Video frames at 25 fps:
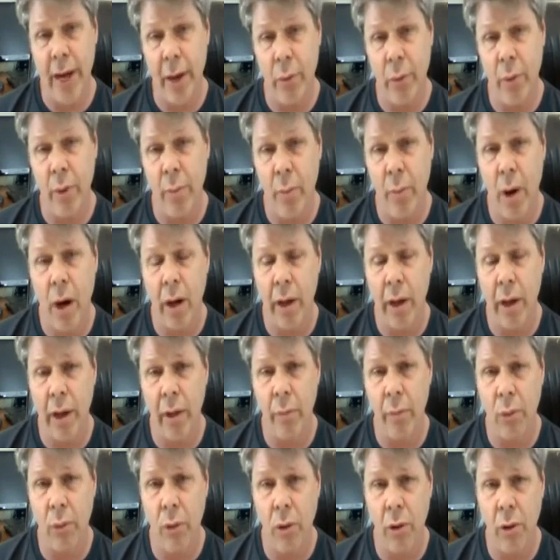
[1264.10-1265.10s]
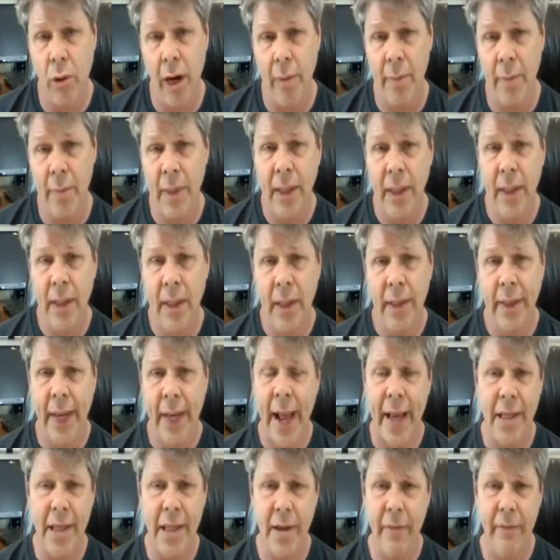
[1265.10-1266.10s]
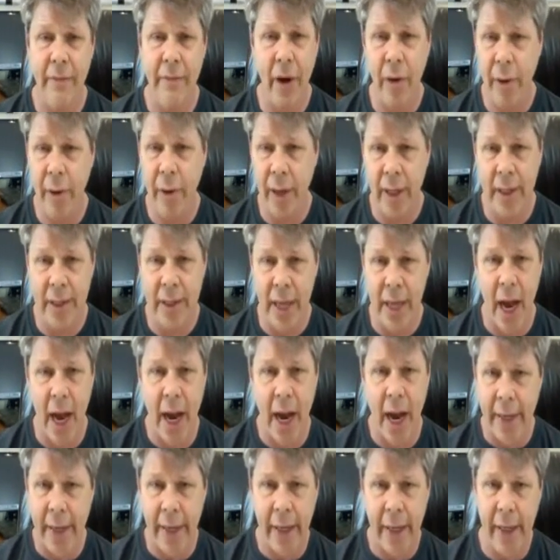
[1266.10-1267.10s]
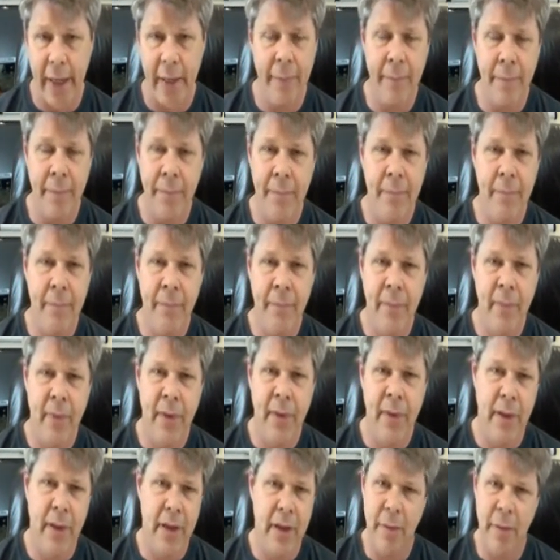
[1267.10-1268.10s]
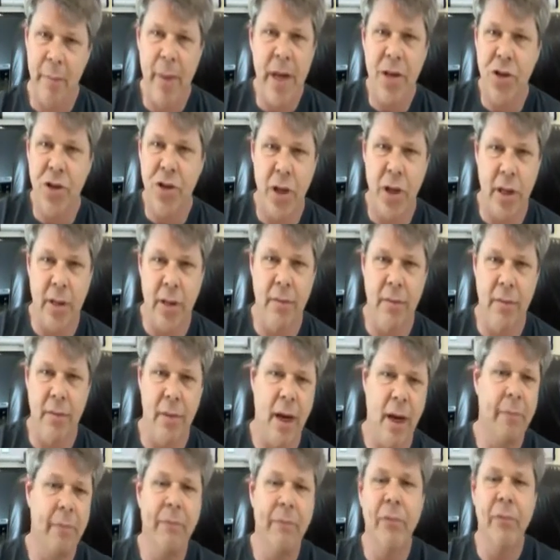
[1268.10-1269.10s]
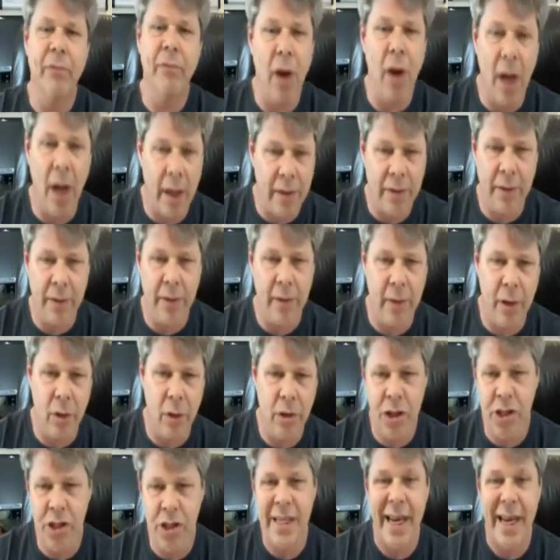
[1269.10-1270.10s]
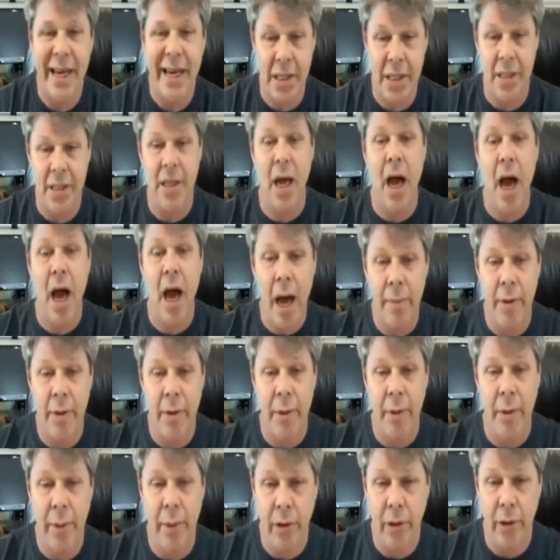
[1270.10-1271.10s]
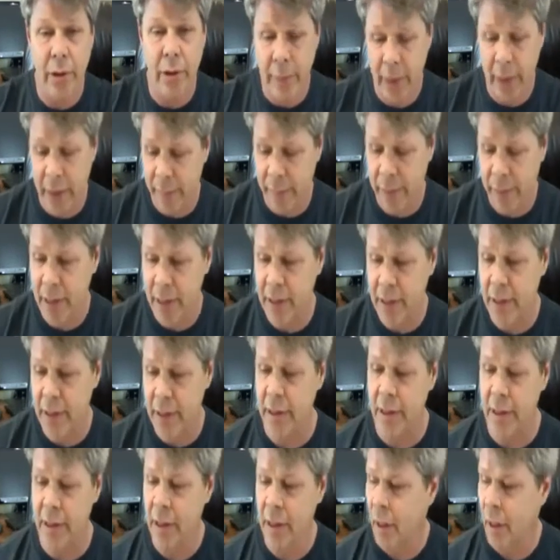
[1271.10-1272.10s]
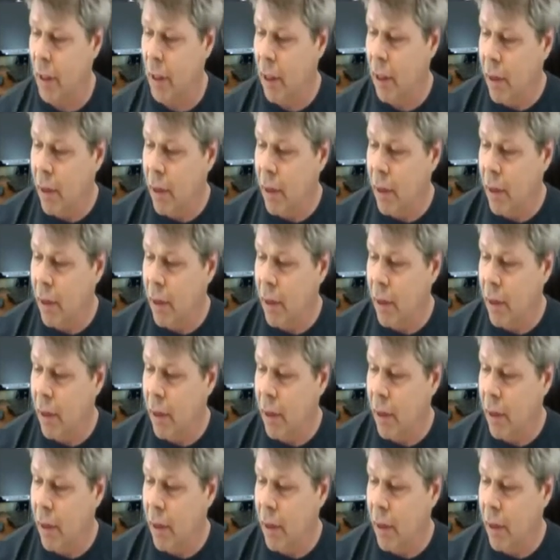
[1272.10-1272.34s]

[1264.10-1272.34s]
or network marketing program that has a very tiny commission up front. You know, it just takes time to build a big business.